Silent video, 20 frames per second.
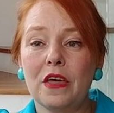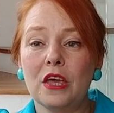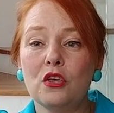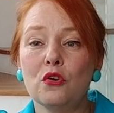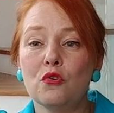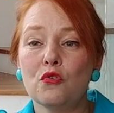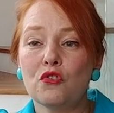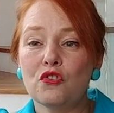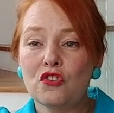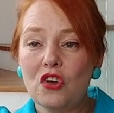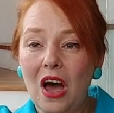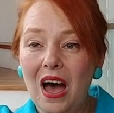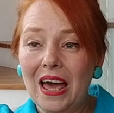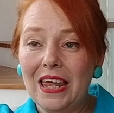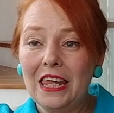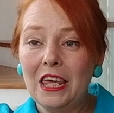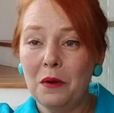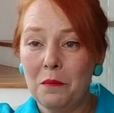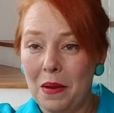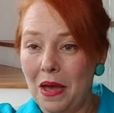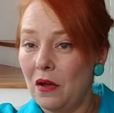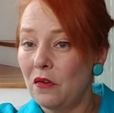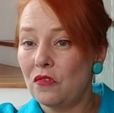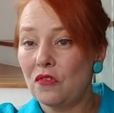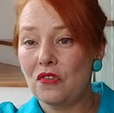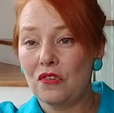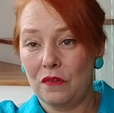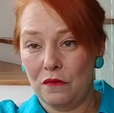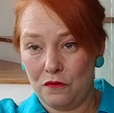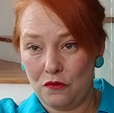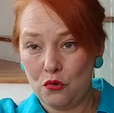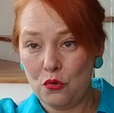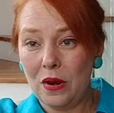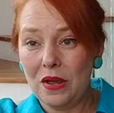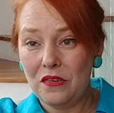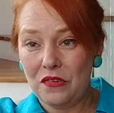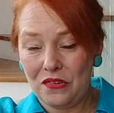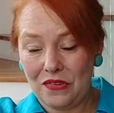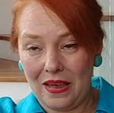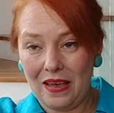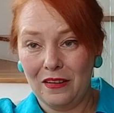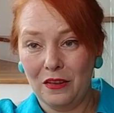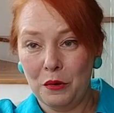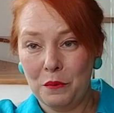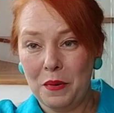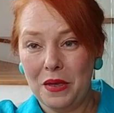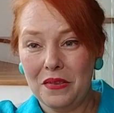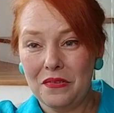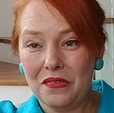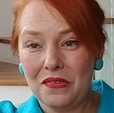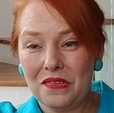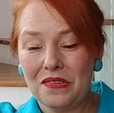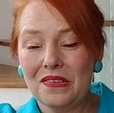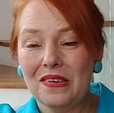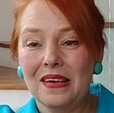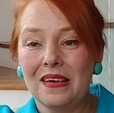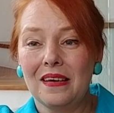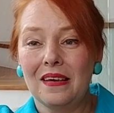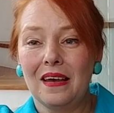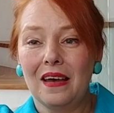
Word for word: they use tiny amounts of trace elements,